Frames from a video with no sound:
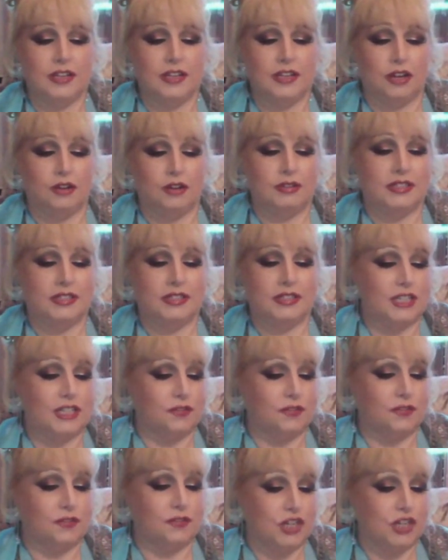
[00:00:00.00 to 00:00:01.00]

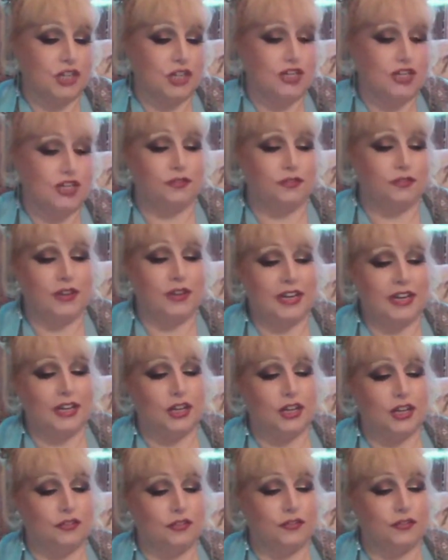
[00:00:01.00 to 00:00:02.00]
satisfaction, a feeling of,
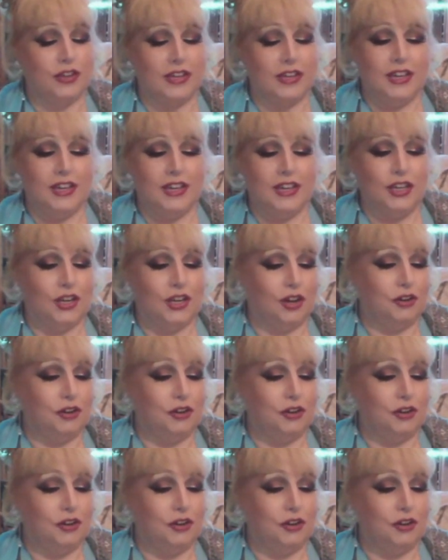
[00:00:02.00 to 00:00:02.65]
you know,